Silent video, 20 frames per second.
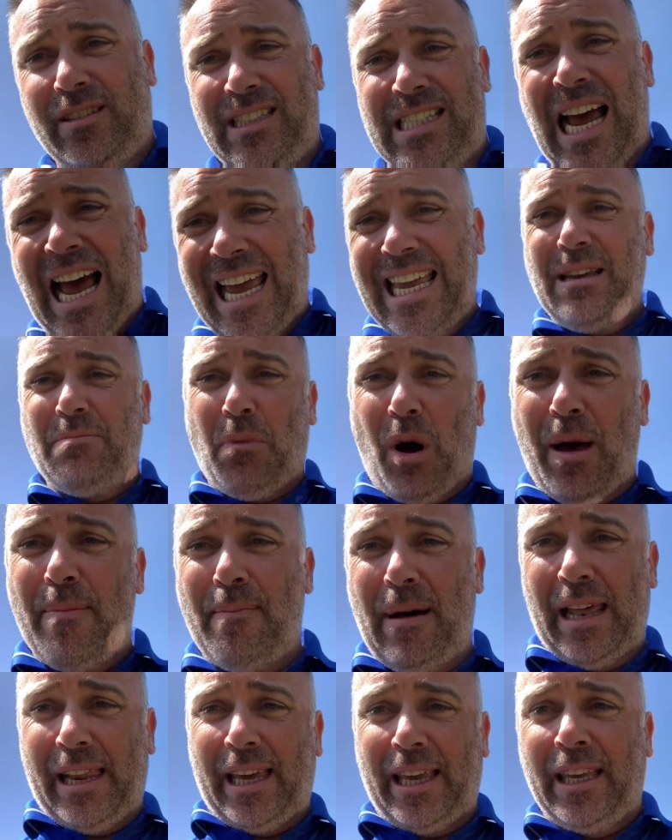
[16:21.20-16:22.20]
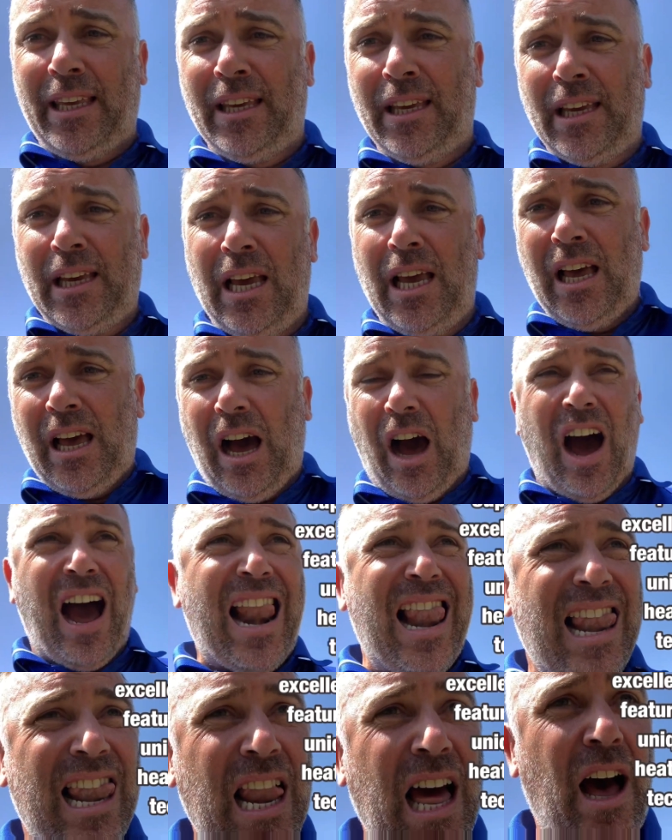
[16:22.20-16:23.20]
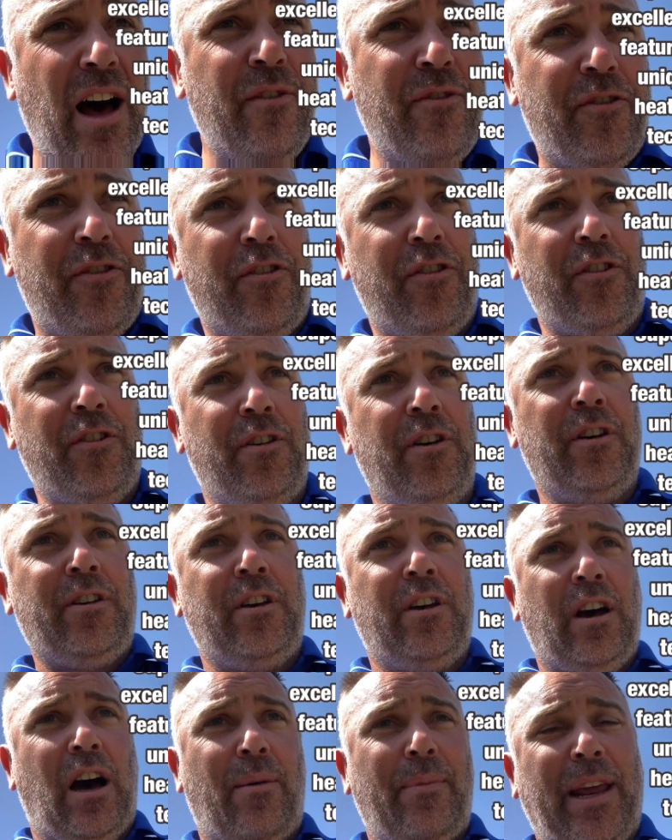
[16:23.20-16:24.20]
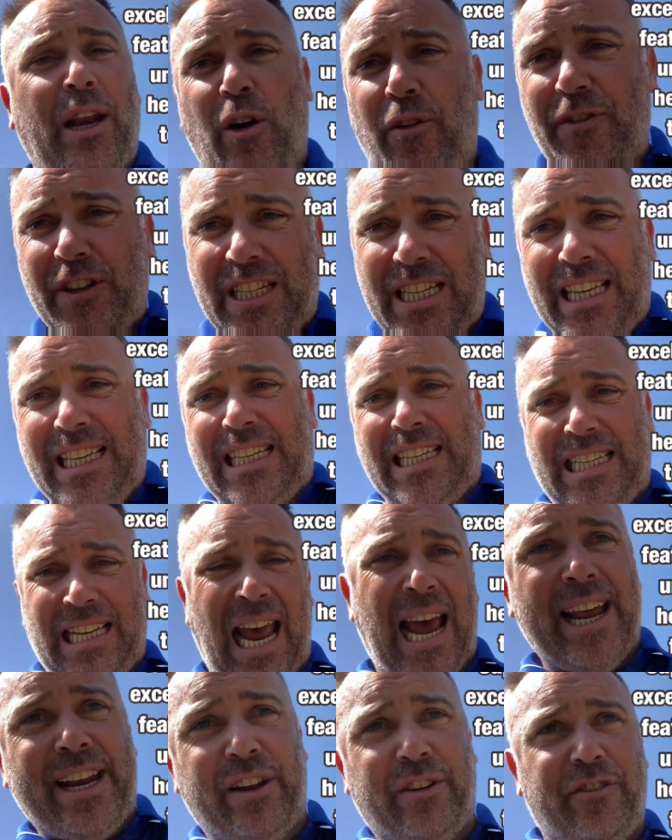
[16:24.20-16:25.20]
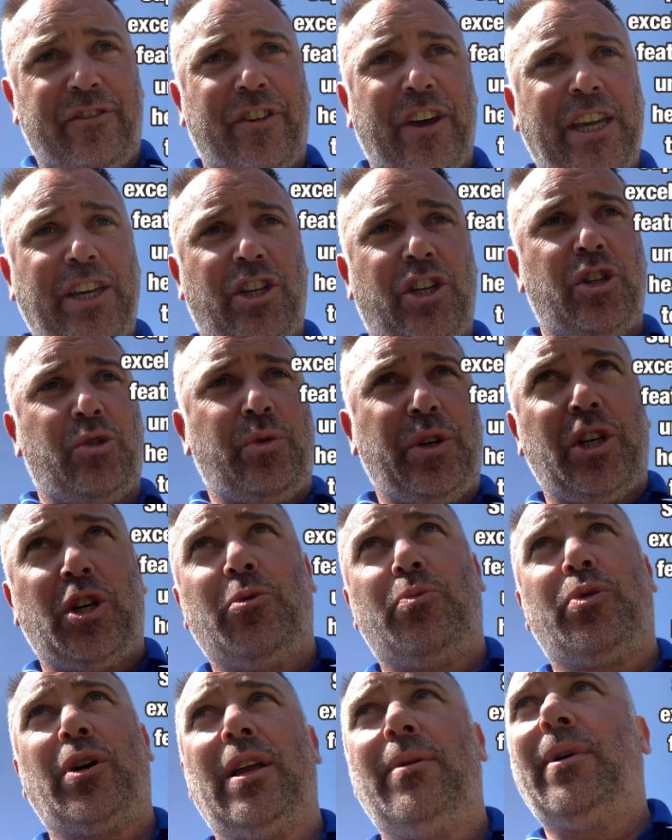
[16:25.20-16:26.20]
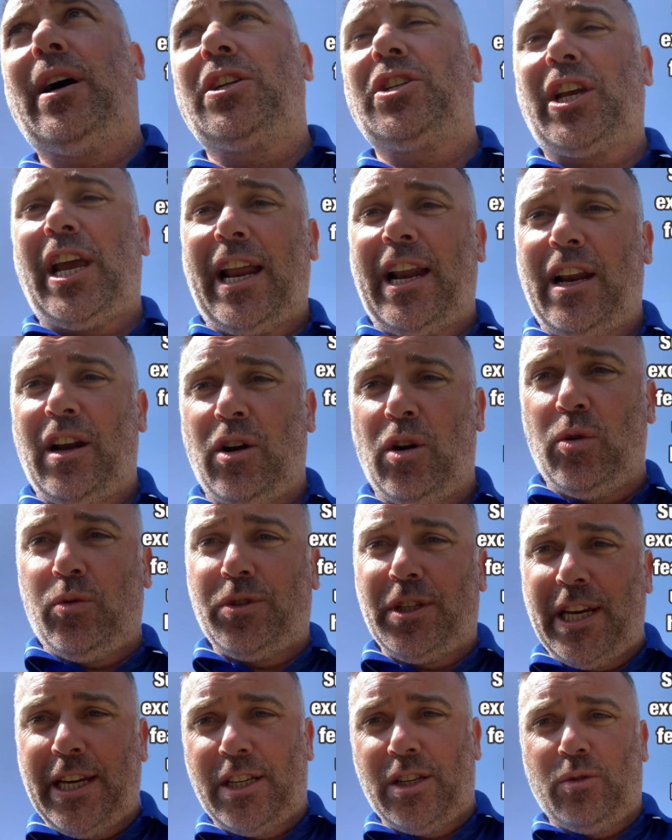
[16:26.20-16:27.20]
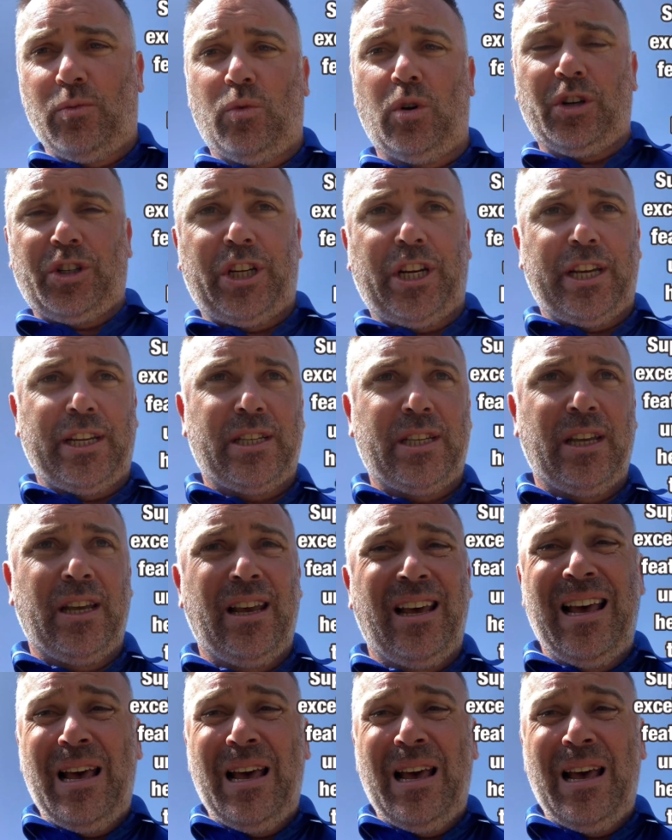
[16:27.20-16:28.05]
take my money. I mean obviously standard features which you're pretty much getting in all decent watches,